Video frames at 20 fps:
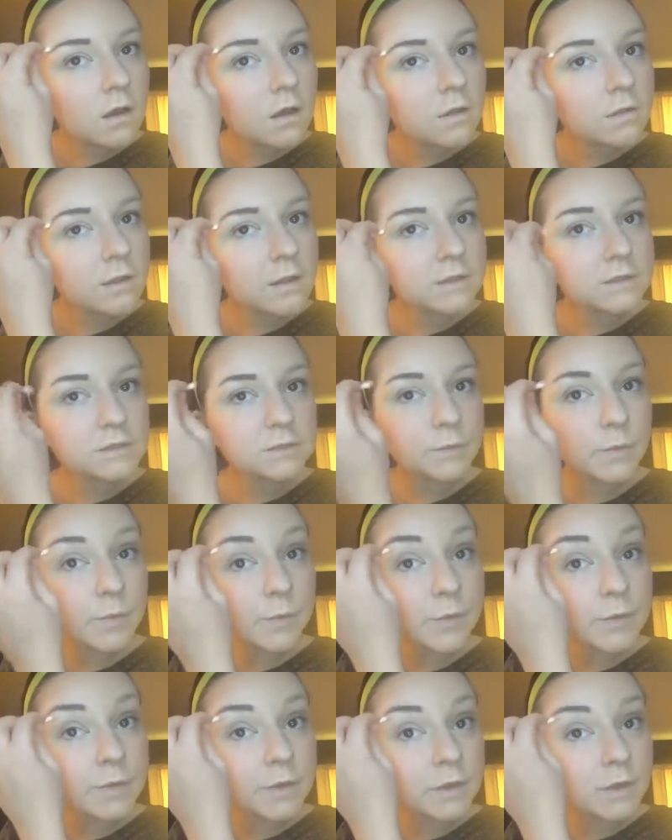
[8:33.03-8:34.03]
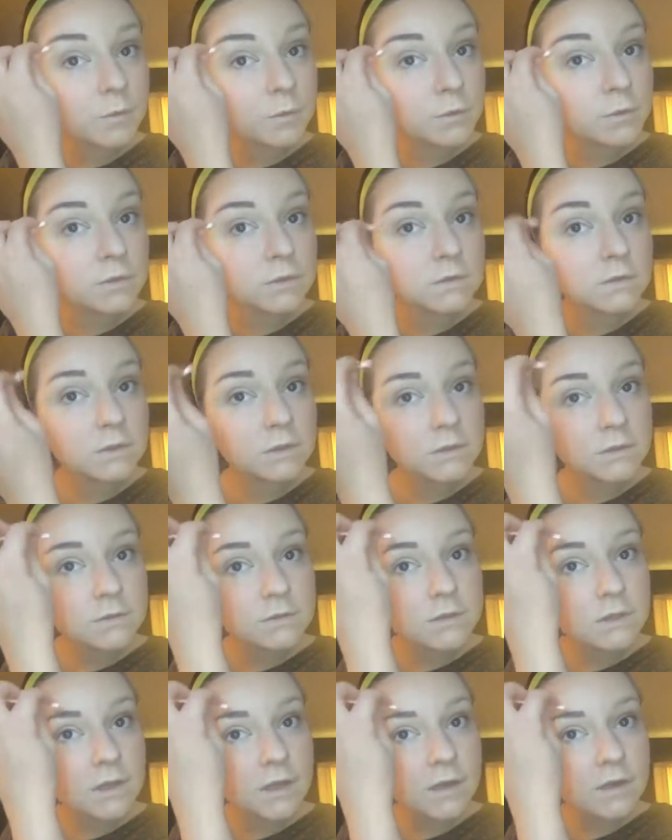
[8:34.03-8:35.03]
That just made me think of Blue's
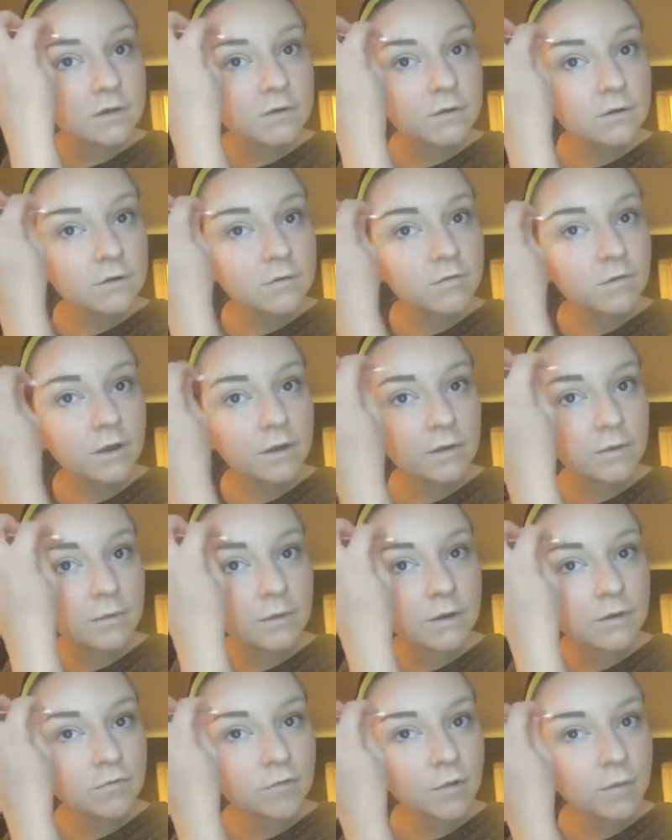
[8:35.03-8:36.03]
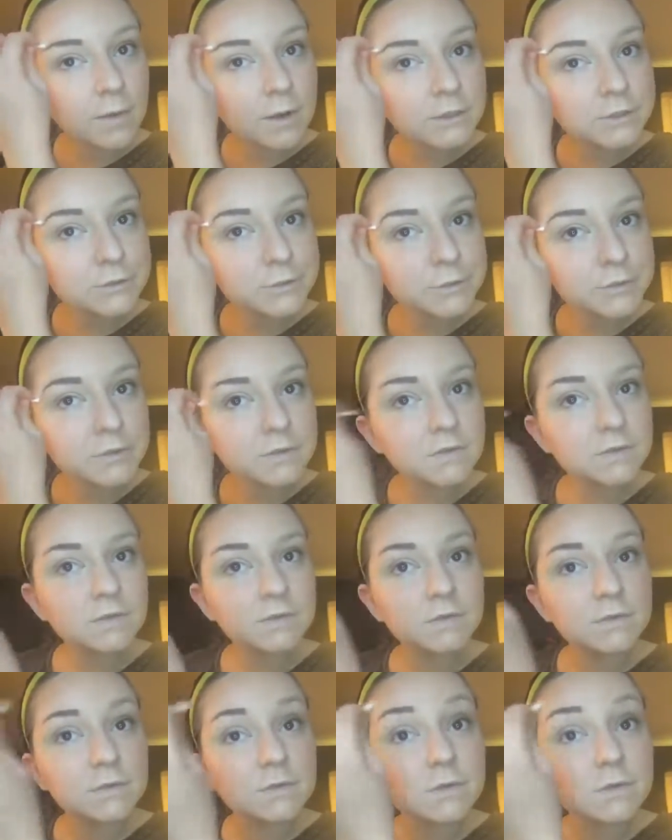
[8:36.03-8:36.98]
Clues. I don't know if anyone ever watched Blue's Clues.